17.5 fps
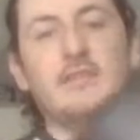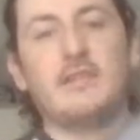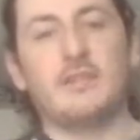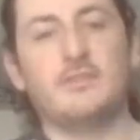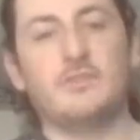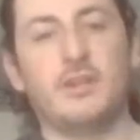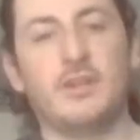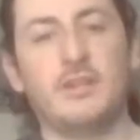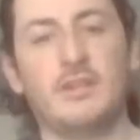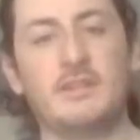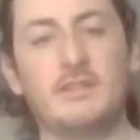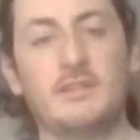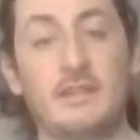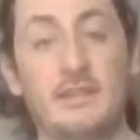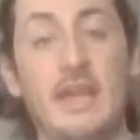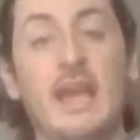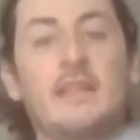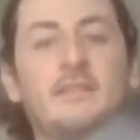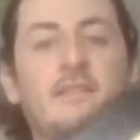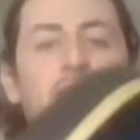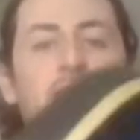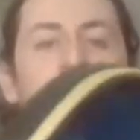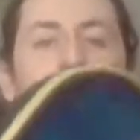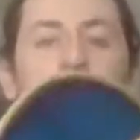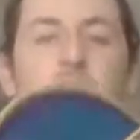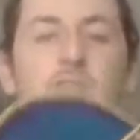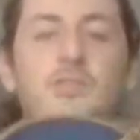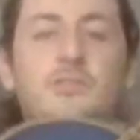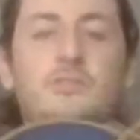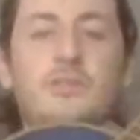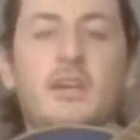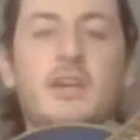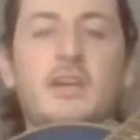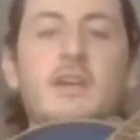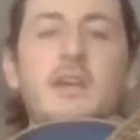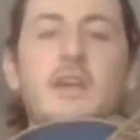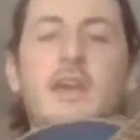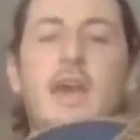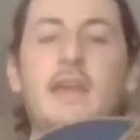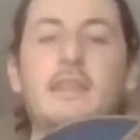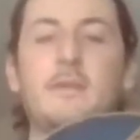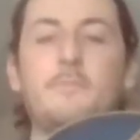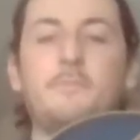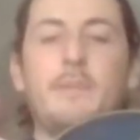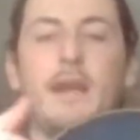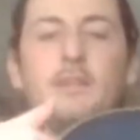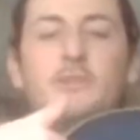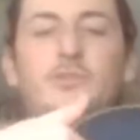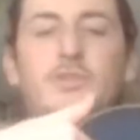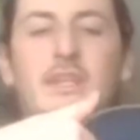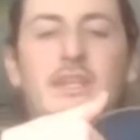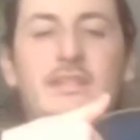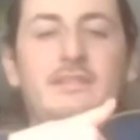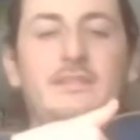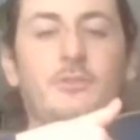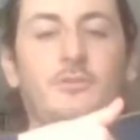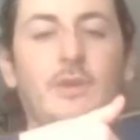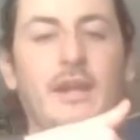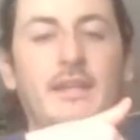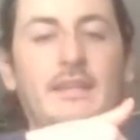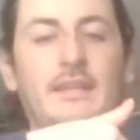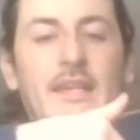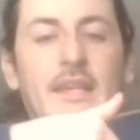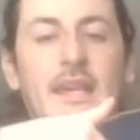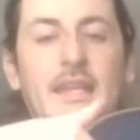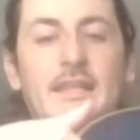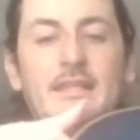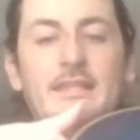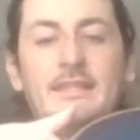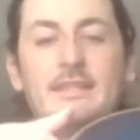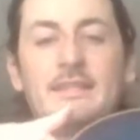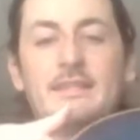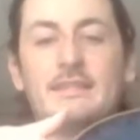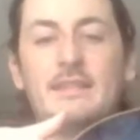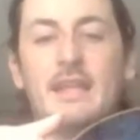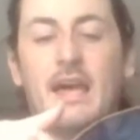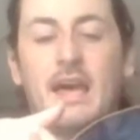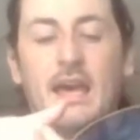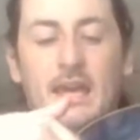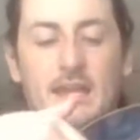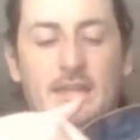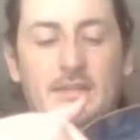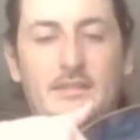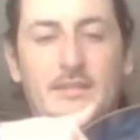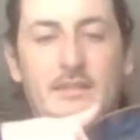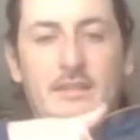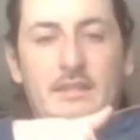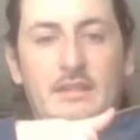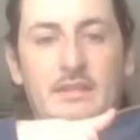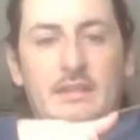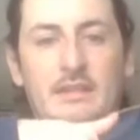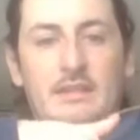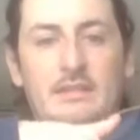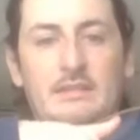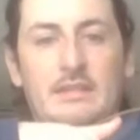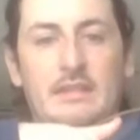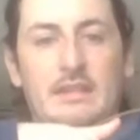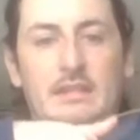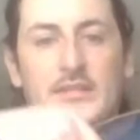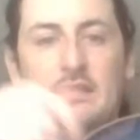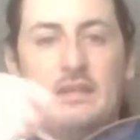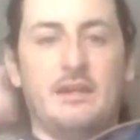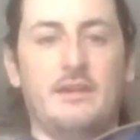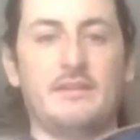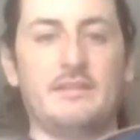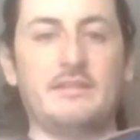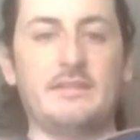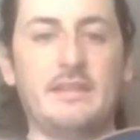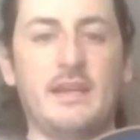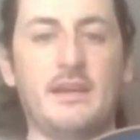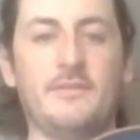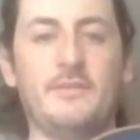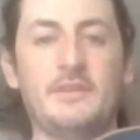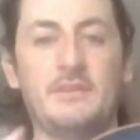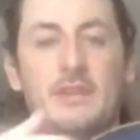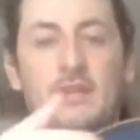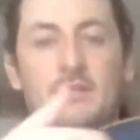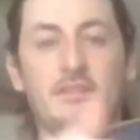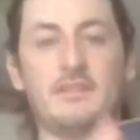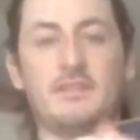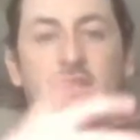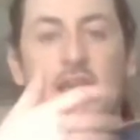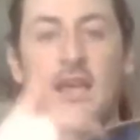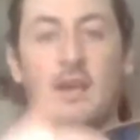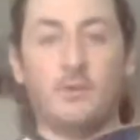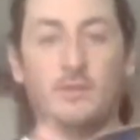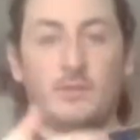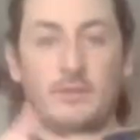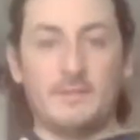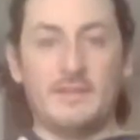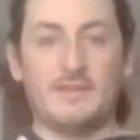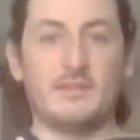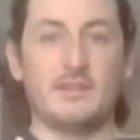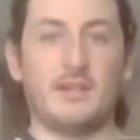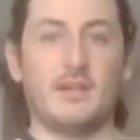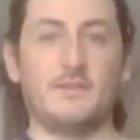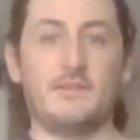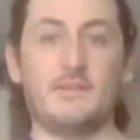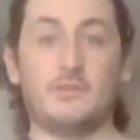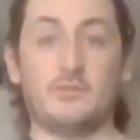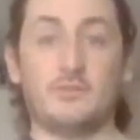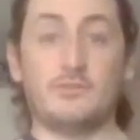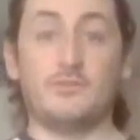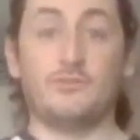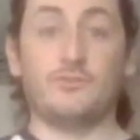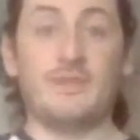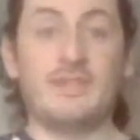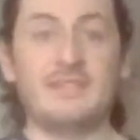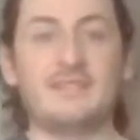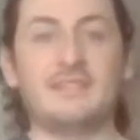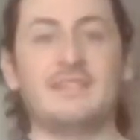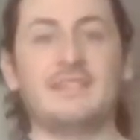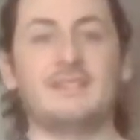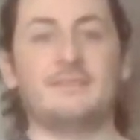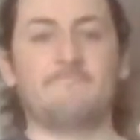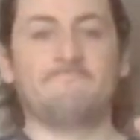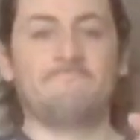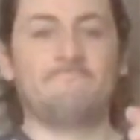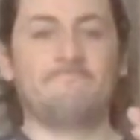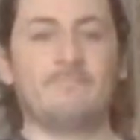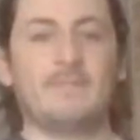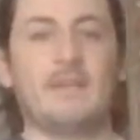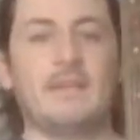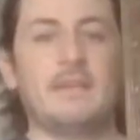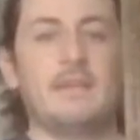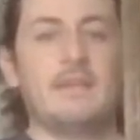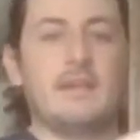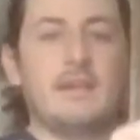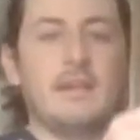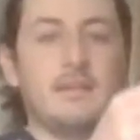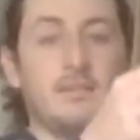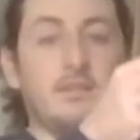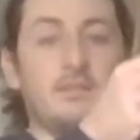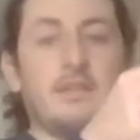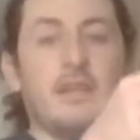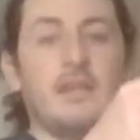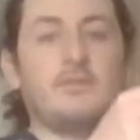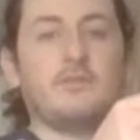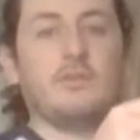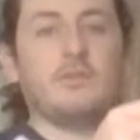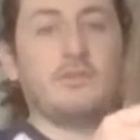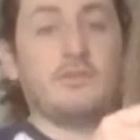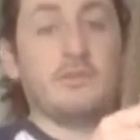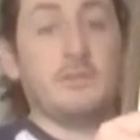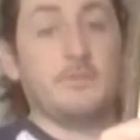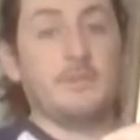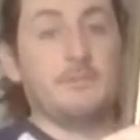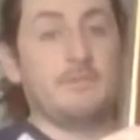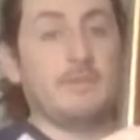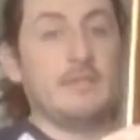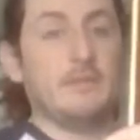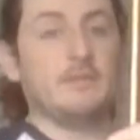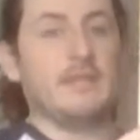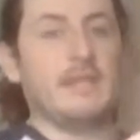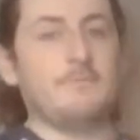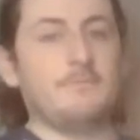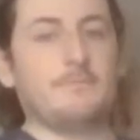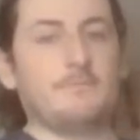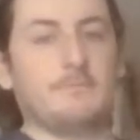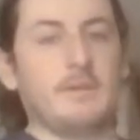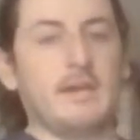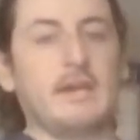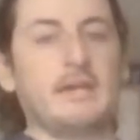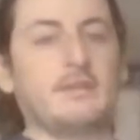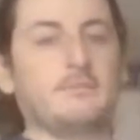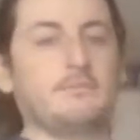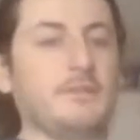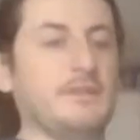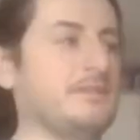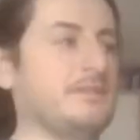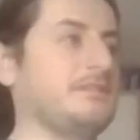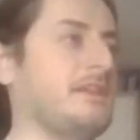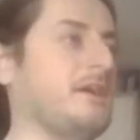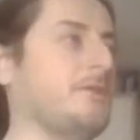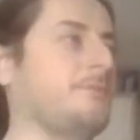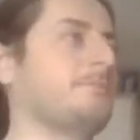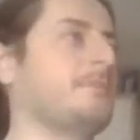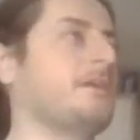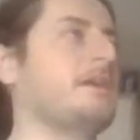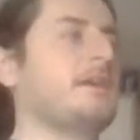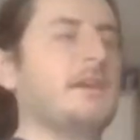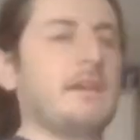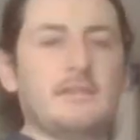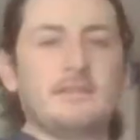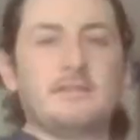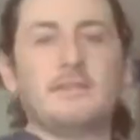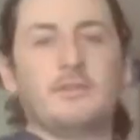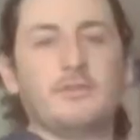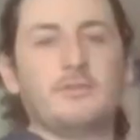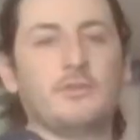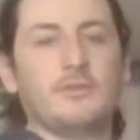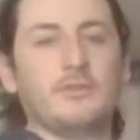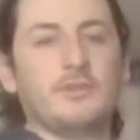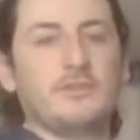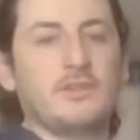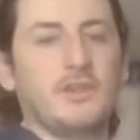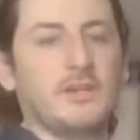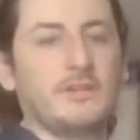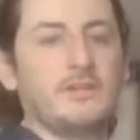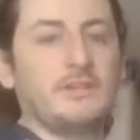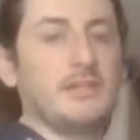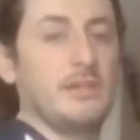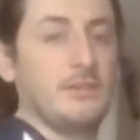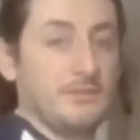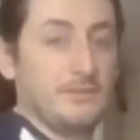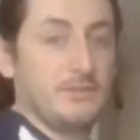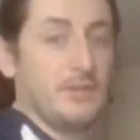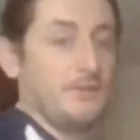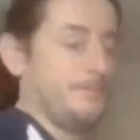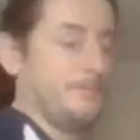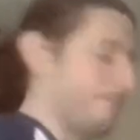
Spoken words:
The electronics, again, doesn't have a tuner, and the battery is directly inside the guitar itself, and you have to get all of this off in order to reach in. And the sound hole's a little bit puny, but still, it's still a good guitar to use. So,